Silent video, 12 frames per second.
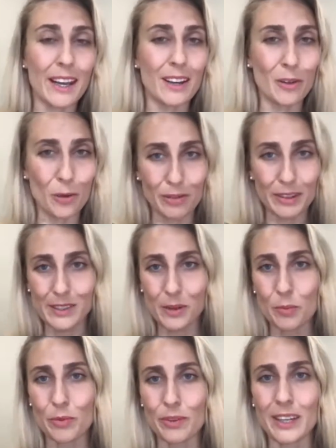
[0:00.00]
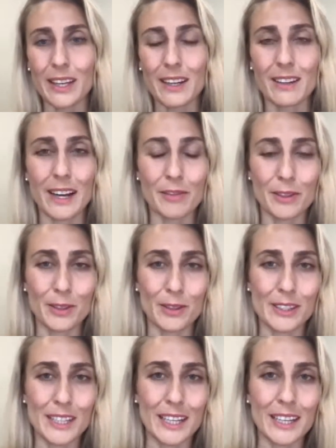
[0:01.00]
and always hopefully here in
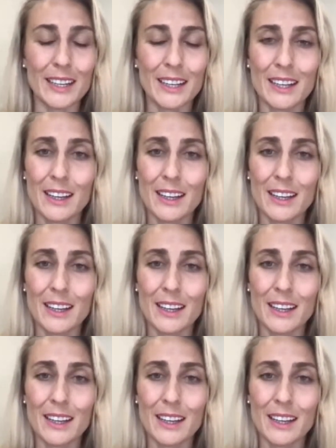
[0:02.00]
Afternoon Tea,